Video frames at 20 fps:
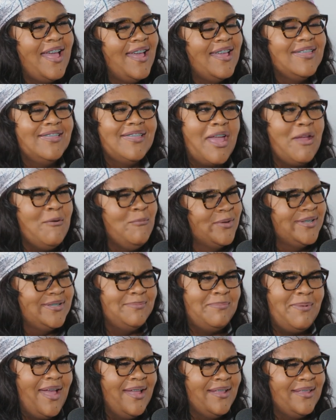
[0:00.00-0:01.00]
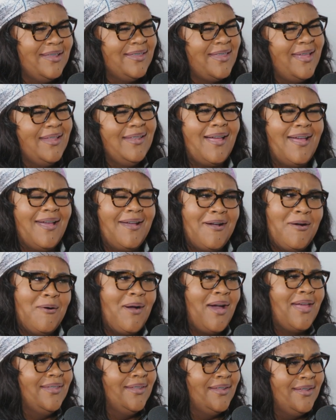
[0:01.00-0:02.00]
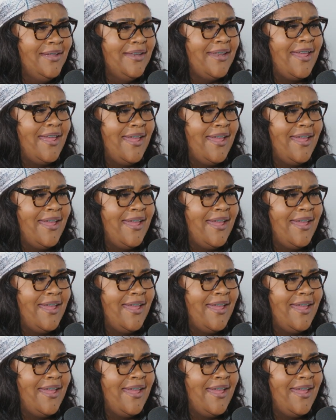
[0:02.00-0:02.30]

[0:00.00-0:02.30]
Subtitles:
they respect it. They like, oh, I love that.